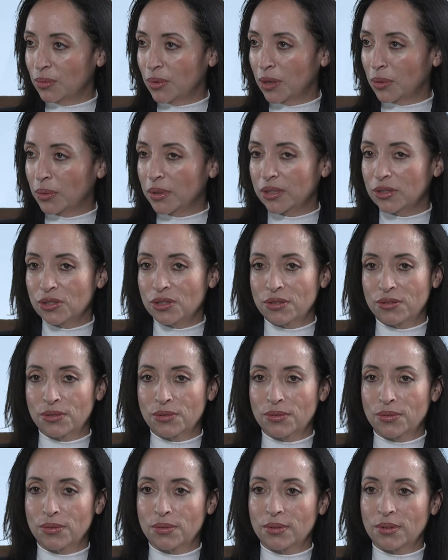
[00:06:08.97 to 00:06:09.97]
where we
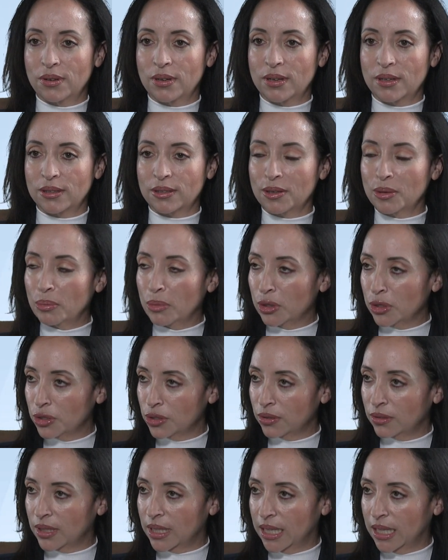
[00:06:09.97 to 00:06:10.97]
do
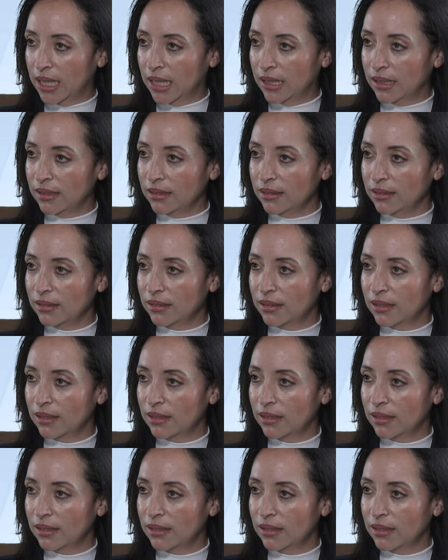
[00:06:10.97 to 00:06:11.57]
commercial cleaning,